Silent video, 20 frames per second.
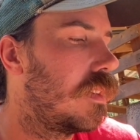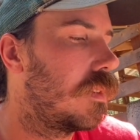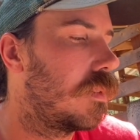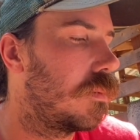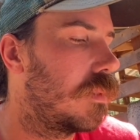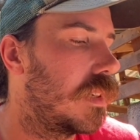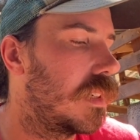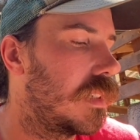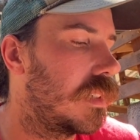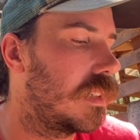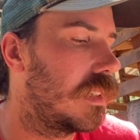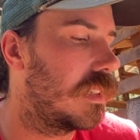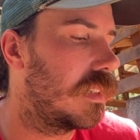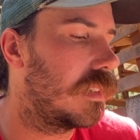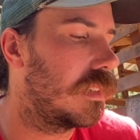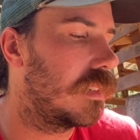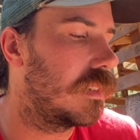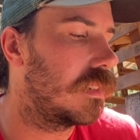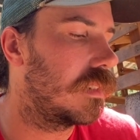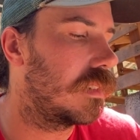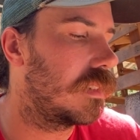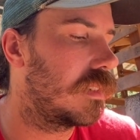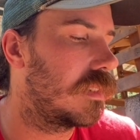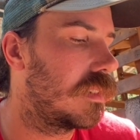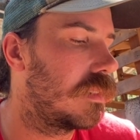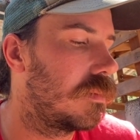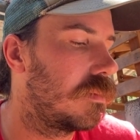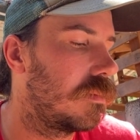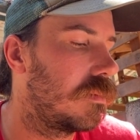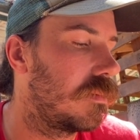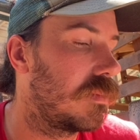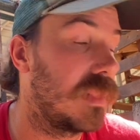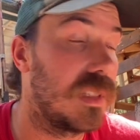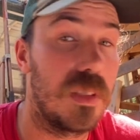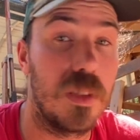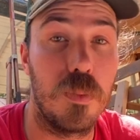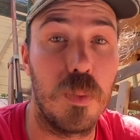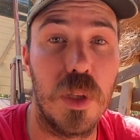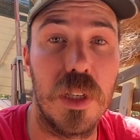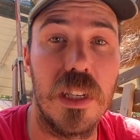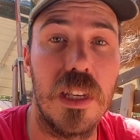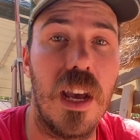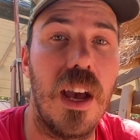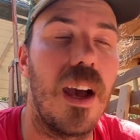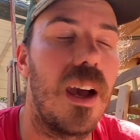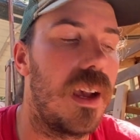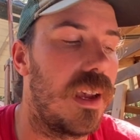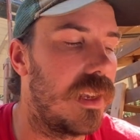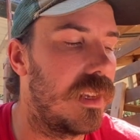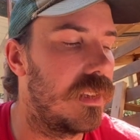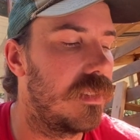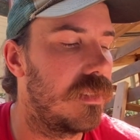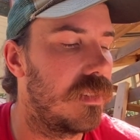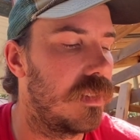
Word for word: which is, it's pretty high.